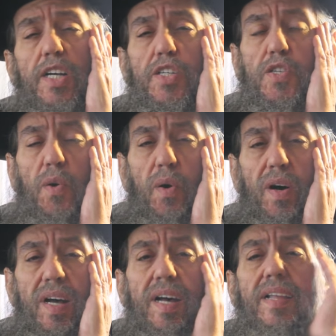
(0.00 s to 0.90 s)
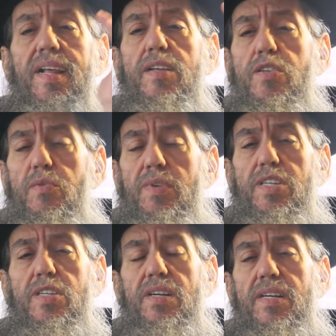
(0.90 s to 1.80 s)
saw that
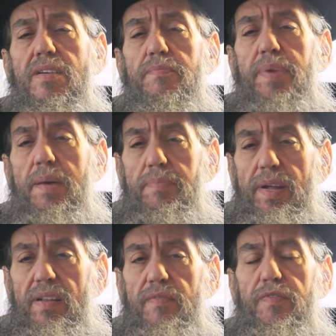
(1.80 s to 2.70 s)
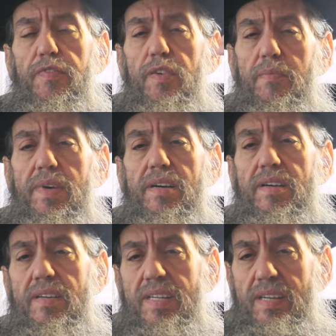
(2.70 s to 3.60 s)
Jewish people from
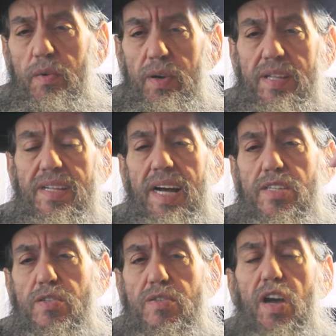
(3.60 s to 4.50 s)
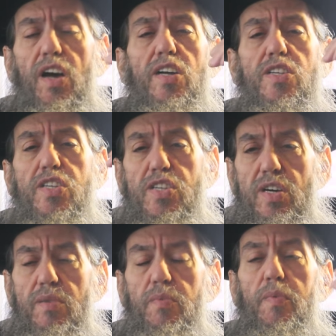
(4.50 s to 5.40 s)
Orthodox Jews are
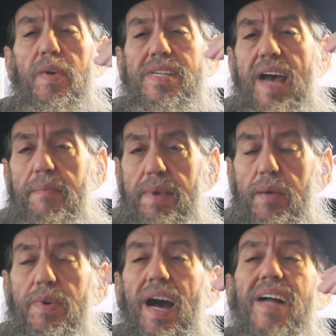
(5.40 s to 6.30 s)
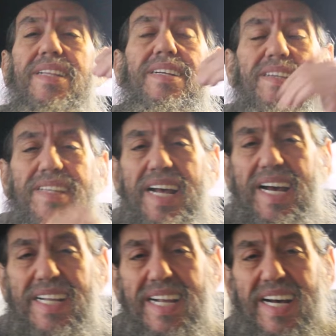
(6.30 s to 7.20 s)
concerned with what's happening. We
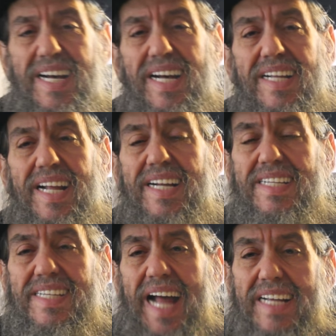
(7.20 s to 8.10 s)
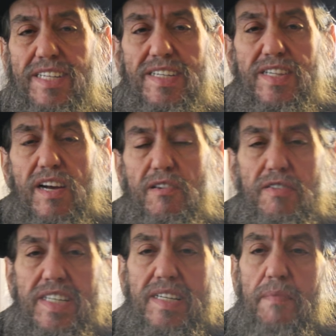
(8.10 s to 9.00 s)
understand that it's not just the
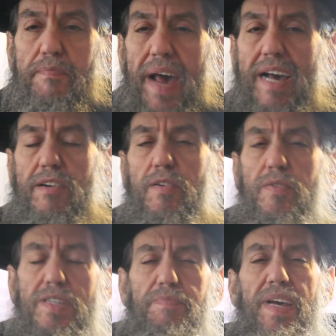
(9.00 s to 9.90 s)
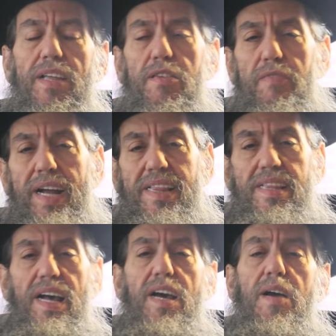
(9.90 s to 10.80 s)
Christian baker who's being threatened,